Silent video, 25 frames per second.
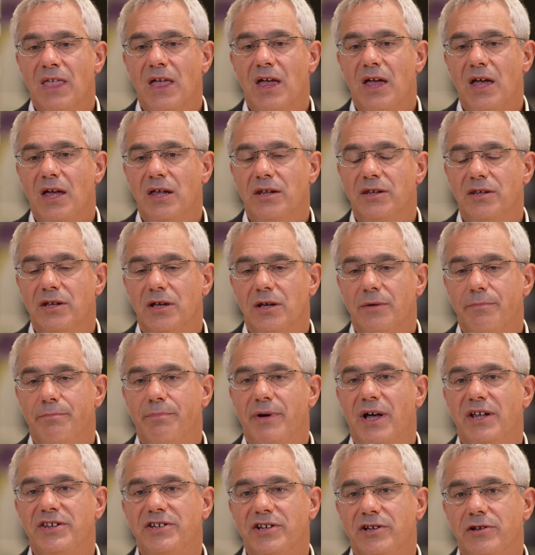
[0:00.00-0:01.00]
and uh,
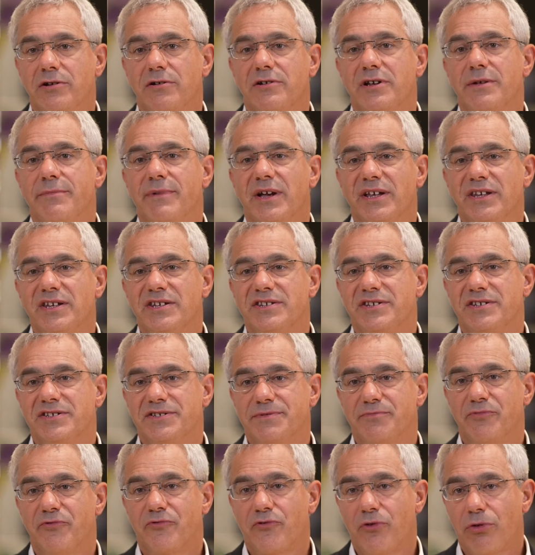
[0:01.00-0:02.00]
particularly
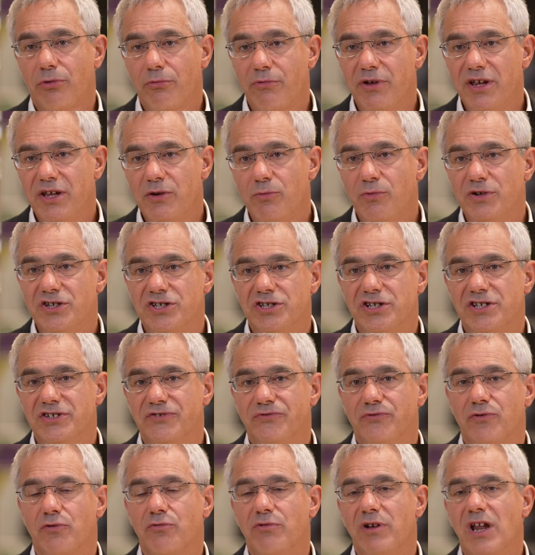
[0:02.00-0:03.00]
MagnetisMM 3, which
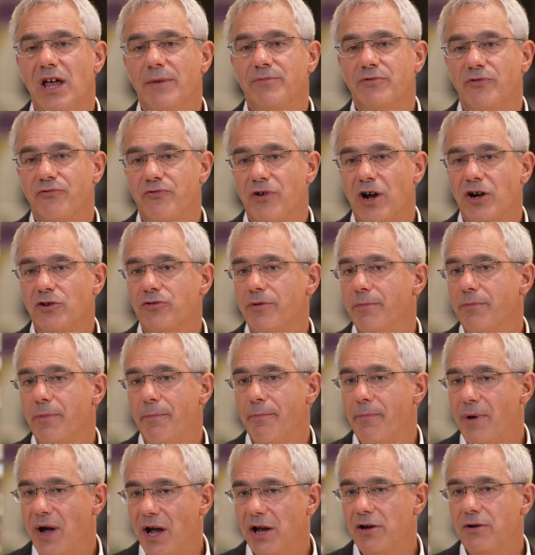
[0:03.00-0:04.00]
is for relapse refractory
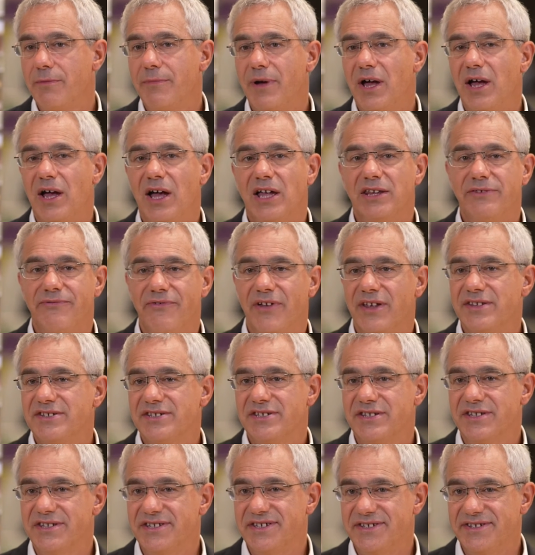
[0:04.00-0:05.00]
myeloma
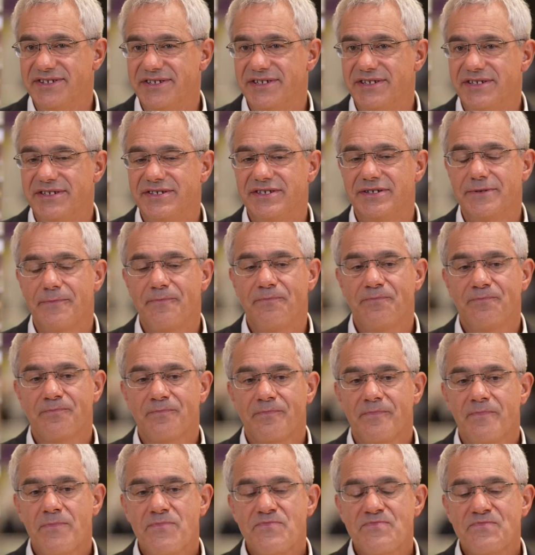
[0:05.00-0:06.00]
advanced disease.
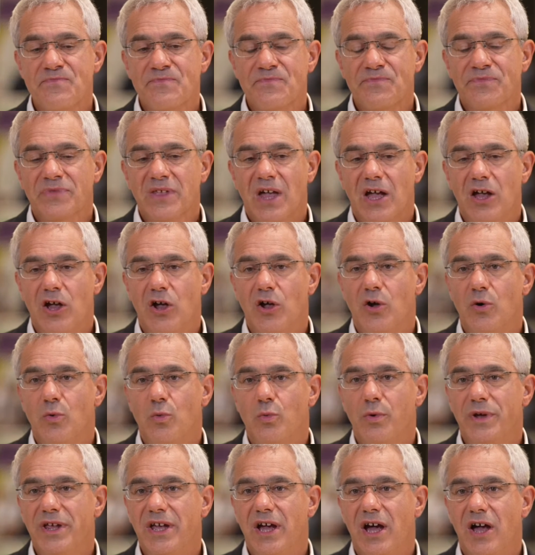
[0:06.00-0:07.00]

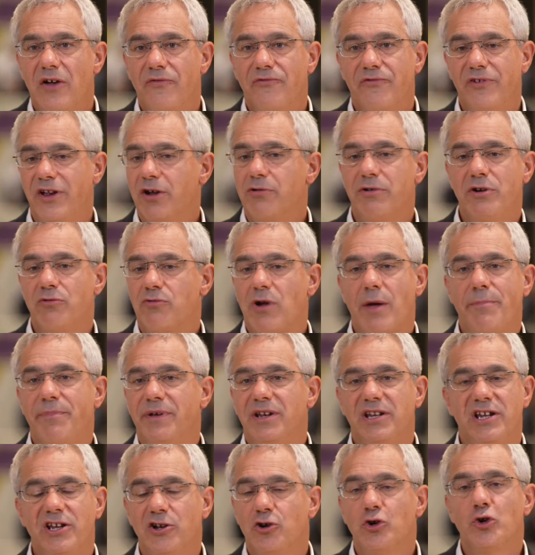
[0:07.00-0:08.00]
Uh, we have very
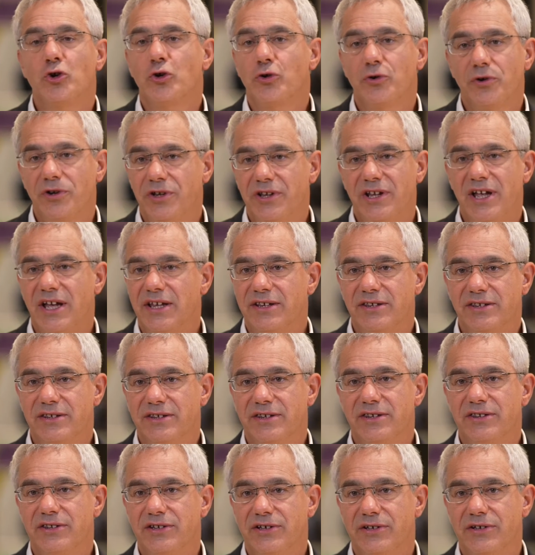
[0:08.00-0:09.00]
rapidly learned that
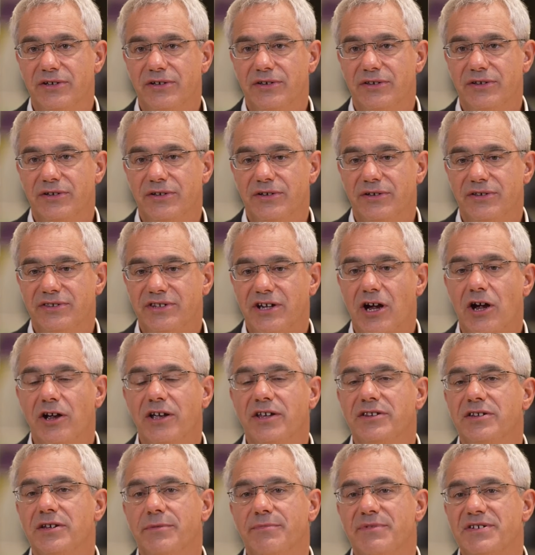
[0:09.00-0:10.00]
the, the
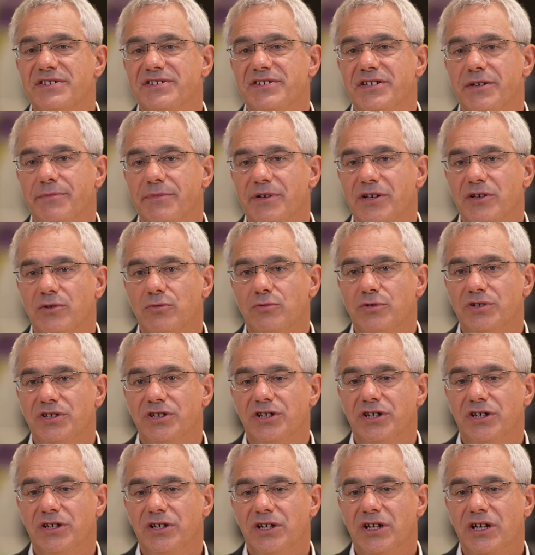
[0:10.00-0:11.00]
targeting BCMA
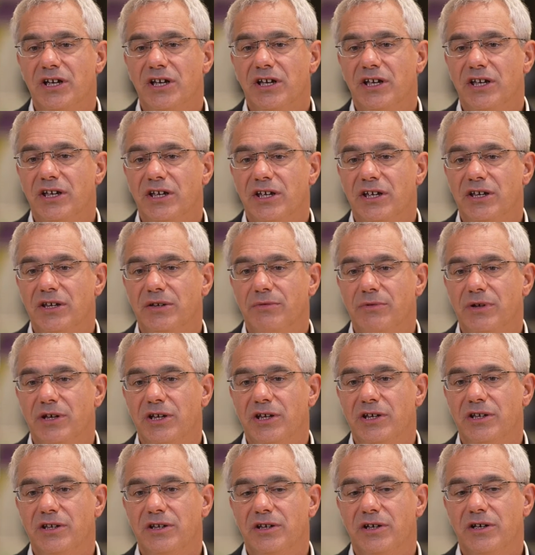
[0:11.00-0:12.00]
would uh, in,
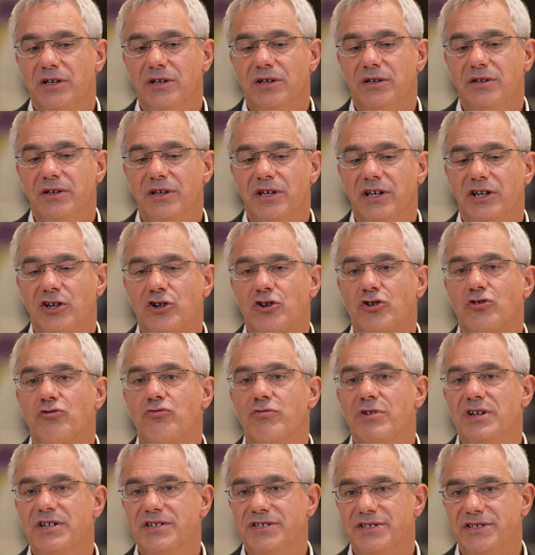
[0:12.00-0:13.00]
in, uh,
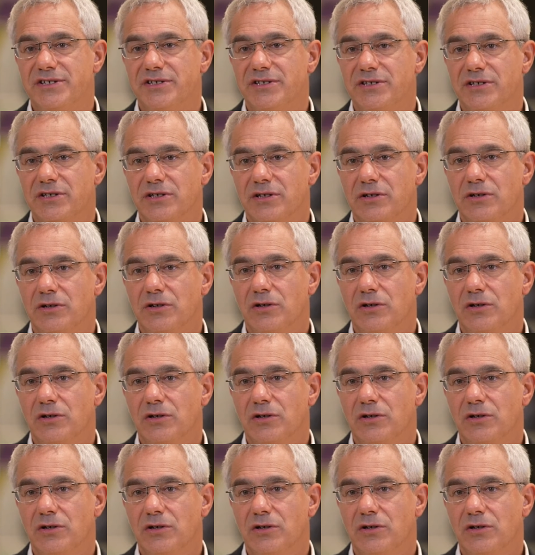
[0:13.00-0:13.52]
increase,